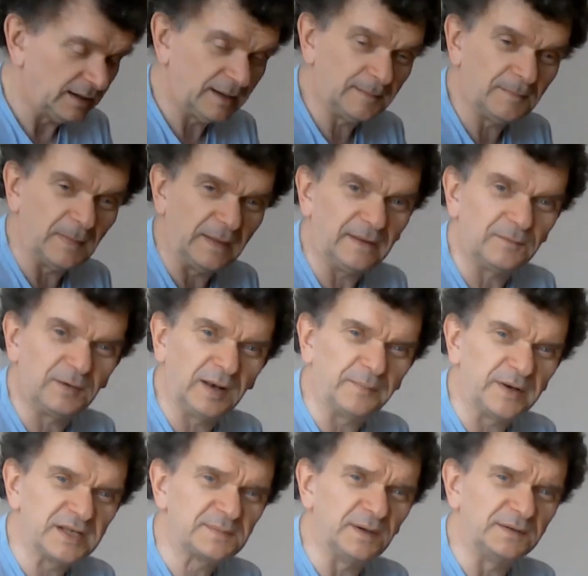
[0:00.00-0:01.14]
And that really
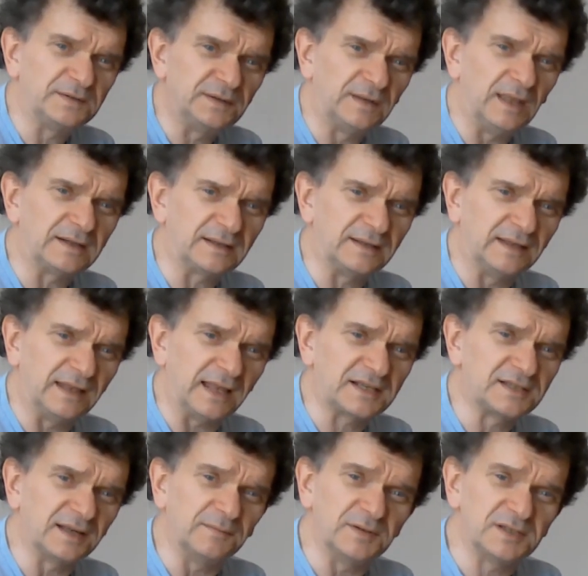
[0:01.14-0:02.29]
brings me on to the
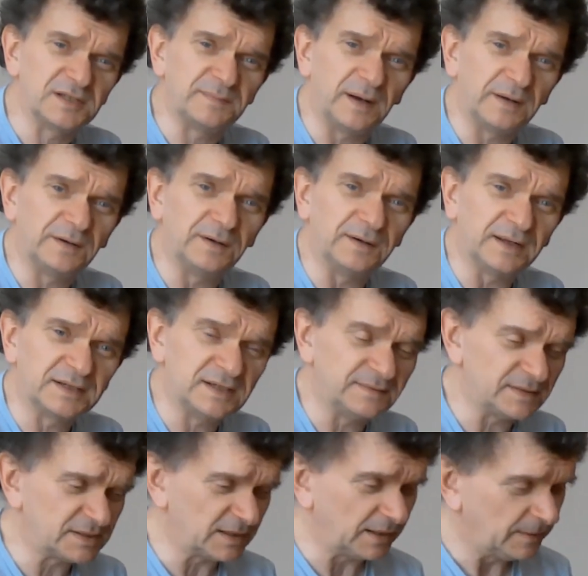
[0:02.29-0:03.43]
next thing, which is about
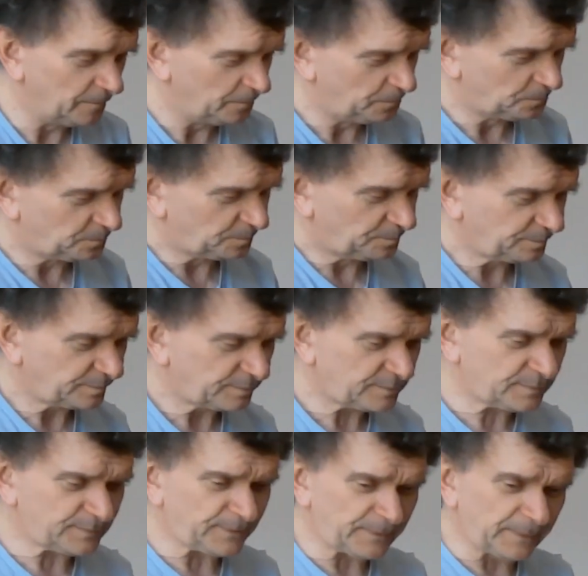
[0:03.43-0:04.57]
connectivity.
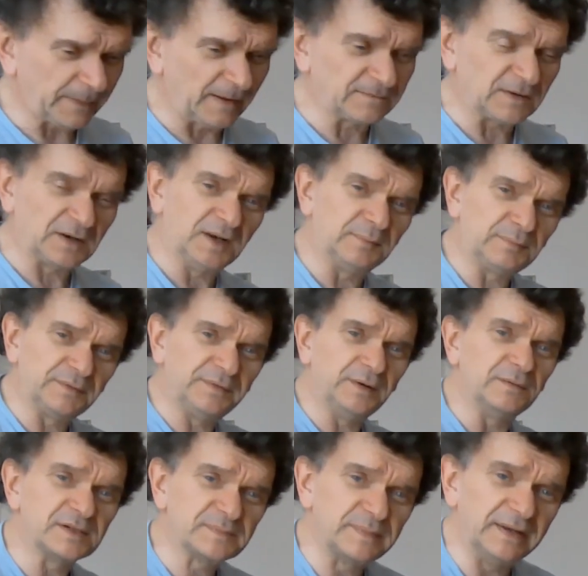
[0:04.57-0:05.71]
I've got a number of
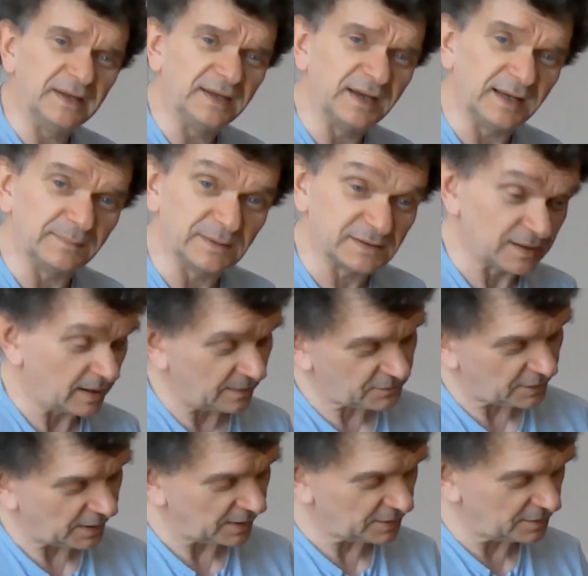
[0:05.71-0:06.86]
USB cables that I've
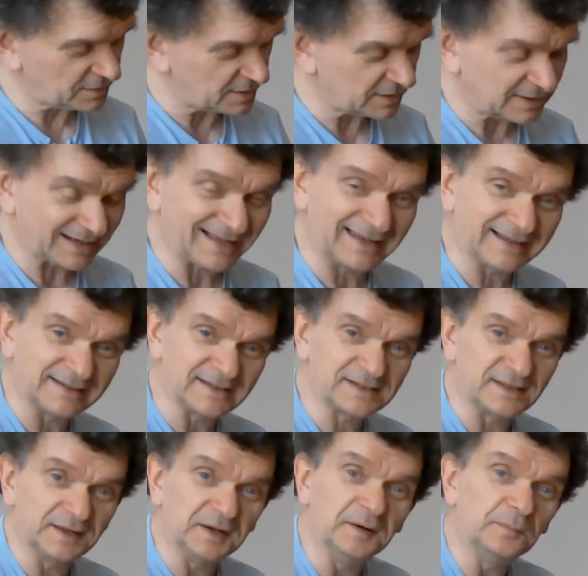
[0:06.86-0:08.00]
tried using to connect this
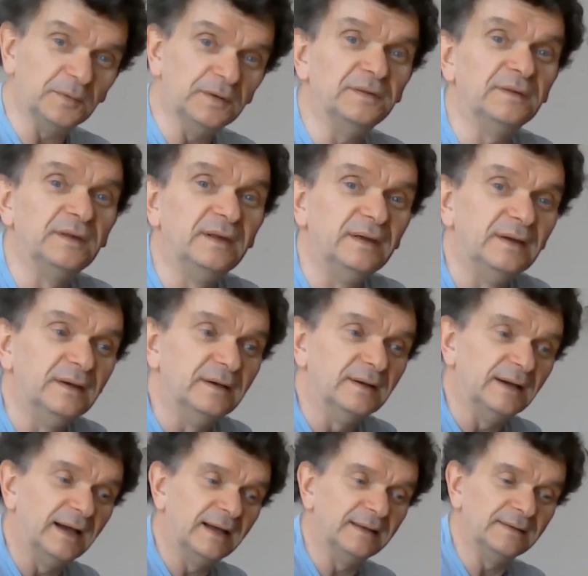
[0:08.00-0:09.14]
thing up with,
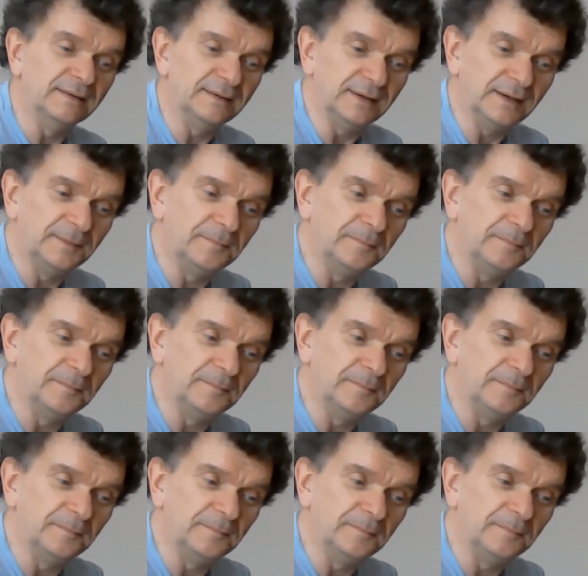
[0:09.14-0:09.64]
and